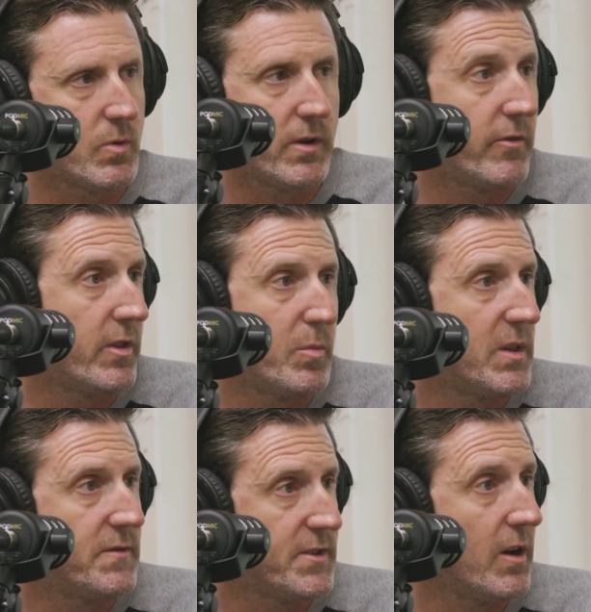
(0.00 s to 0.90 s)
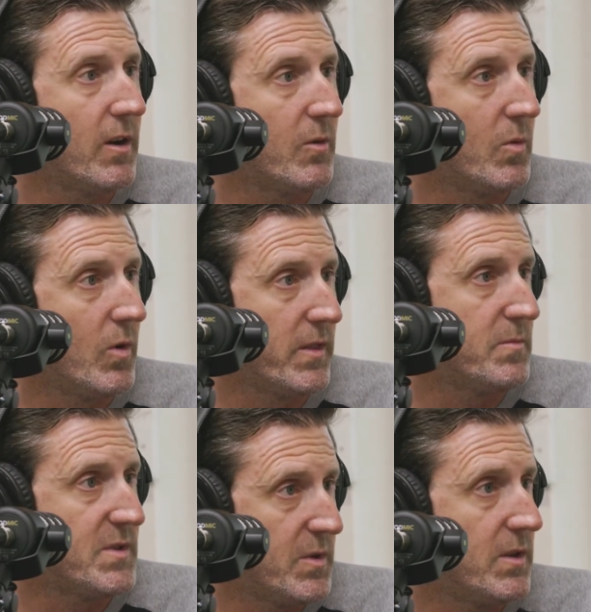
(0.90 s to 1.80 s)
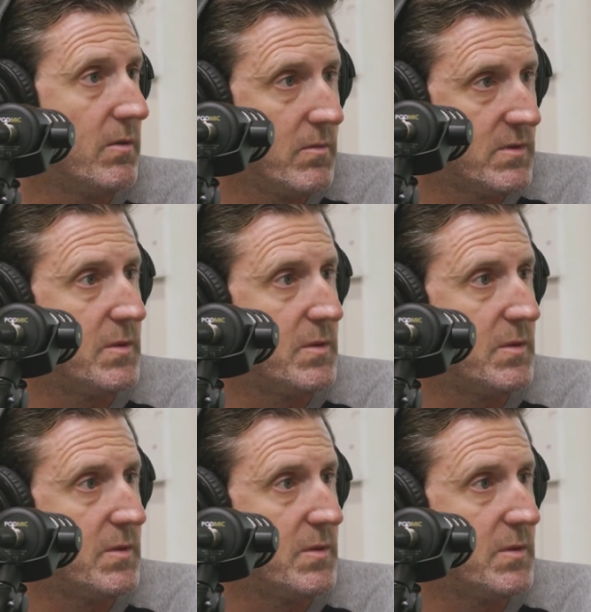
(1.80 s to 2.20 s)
Whatever their beliefs are, we want them to be